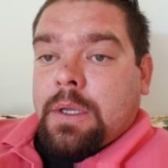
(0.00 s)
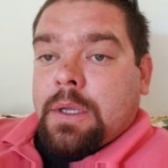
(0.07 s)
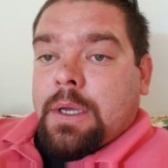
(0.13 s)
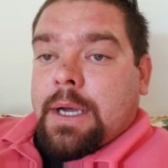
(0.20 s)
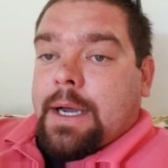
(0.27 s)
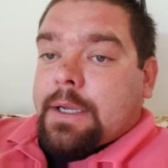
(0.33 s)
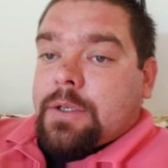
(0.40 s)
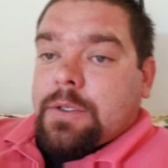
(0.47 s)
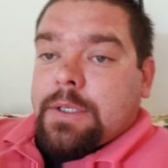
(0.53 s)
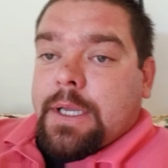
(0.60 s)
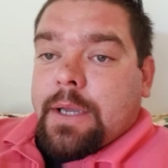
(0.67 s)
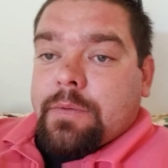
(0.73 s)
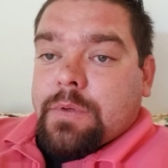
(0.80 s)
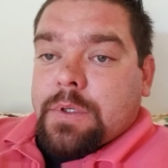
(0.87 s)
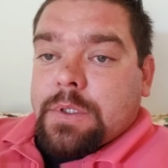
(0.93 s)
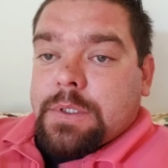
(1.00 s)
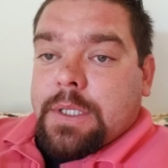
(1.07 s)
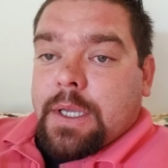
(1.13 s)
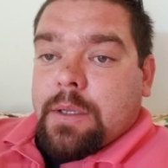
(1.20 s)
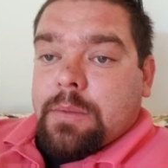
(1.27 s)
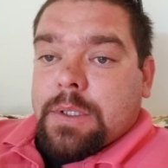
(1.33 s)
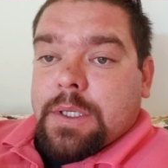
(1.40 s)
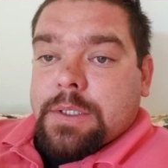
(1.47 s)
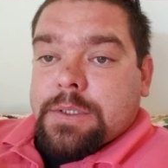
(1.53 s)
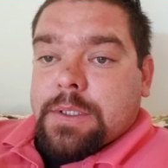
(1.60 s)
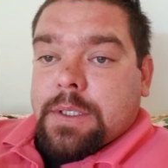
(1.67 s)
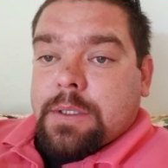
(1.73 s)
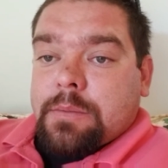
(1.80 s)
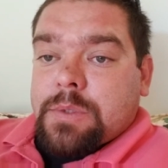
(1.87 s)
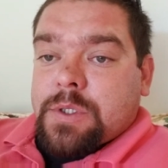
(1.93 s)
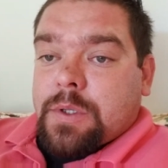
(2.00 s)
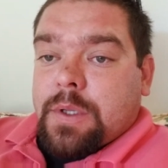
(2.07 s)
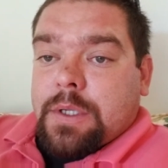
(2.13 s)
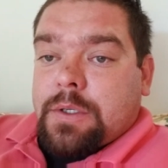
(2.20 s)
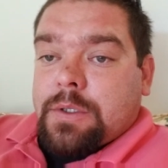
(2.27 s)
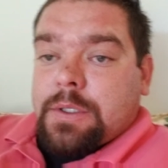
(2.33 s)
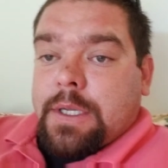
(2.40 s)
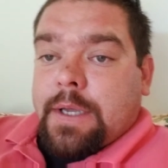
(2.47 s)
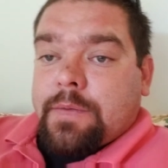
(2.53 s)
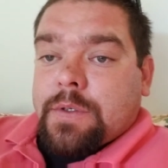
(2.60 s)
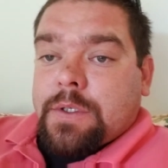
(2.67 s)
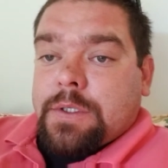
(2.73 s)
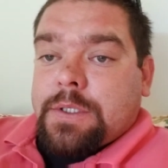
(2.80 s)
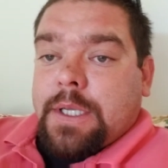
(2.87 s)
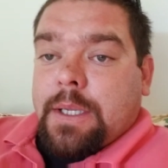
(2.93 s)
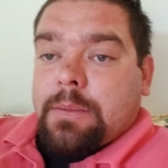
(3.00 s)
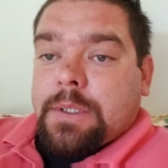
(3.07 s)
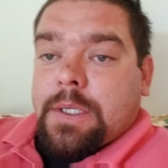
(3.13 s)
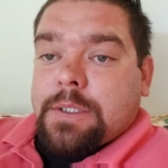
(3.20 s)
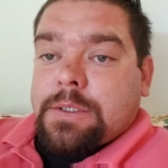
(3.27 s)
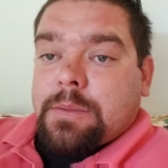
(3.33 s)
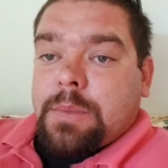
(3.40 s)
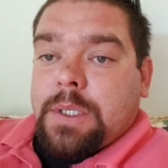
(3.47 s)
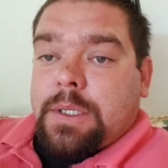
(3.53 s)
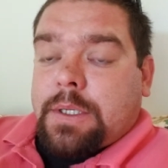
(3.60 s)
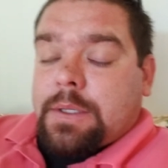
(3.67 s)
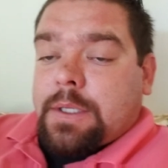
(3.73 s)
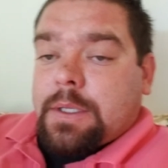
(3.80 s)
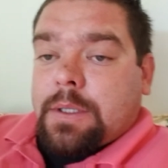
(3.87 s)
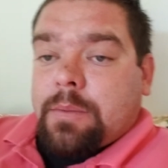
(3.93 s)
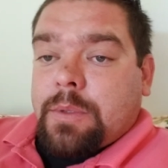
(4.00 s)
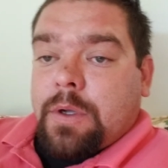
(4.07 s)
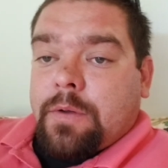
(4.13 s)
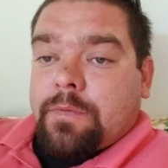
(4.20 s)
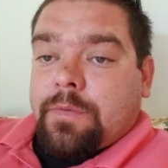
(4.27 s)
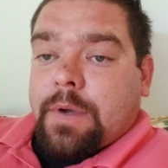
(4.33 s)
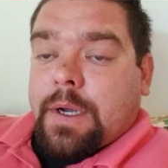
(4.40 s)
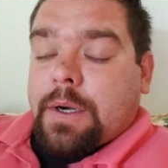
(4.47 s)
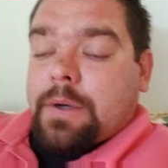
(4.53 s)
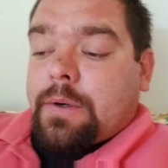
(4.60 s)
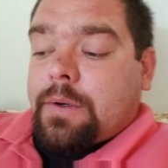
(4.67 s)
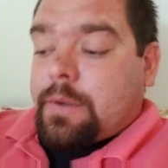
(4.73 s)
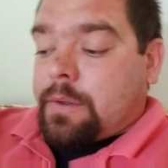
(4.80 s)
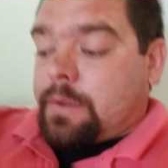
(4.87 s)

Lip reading: I couldn't have a good day because of them, so they couldn't have a good day because of me, and they lit me on fire.